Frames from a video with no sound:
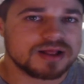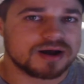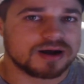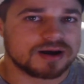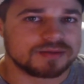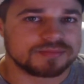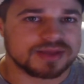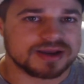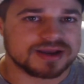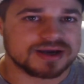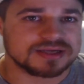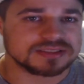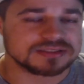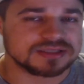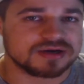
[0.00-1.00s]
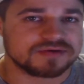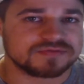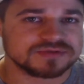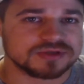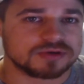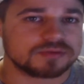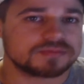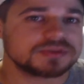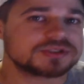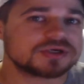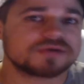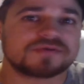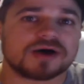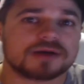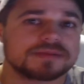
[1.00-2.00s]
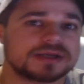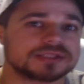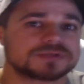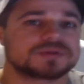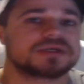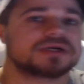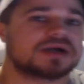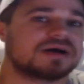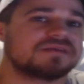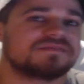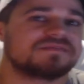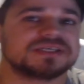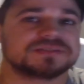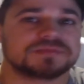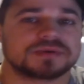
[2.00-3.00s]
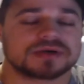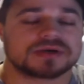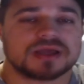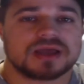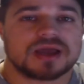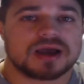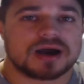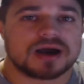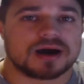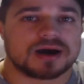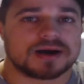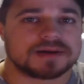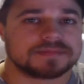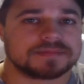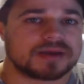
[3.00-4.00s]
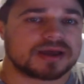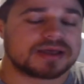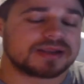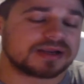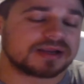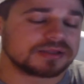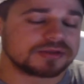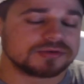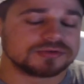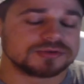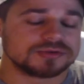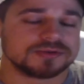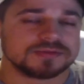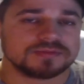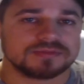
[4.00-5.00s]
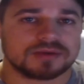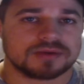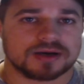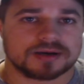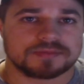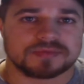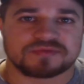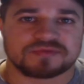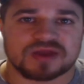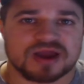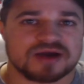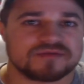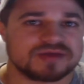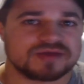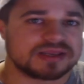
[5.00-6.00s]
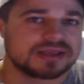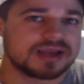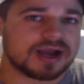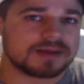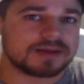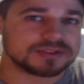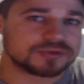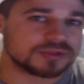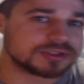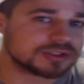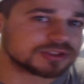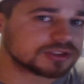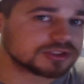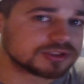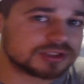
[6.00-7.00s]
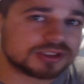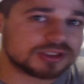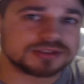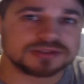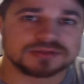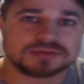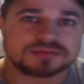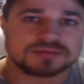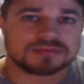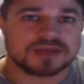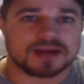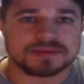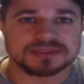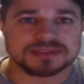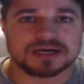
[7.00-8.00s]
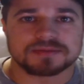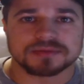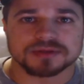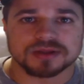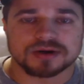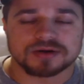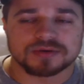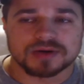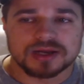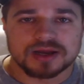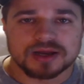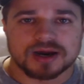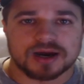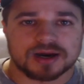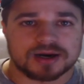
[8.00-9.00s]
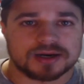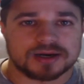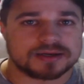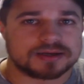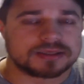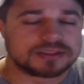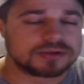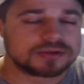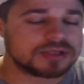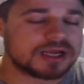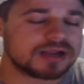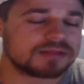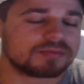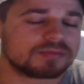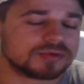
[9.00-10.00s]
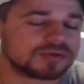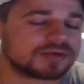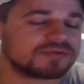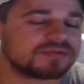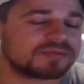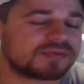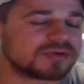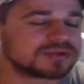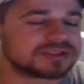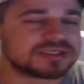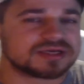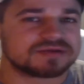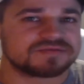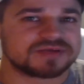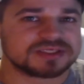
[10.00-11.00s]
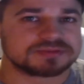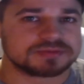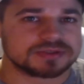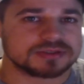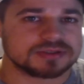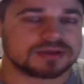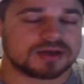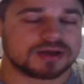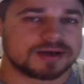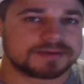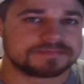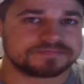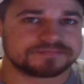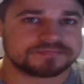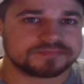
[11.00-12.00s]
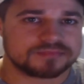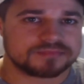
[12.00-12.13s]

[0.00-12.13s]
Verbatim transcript: um, that kind of stuff. So be sure to follow me on Twitter, on Facebook, um, and on the YouTube. Um, if you have any comments, questions, concerns, comment down below. Uh, I do a lot of more of the posting on Facebook. Um,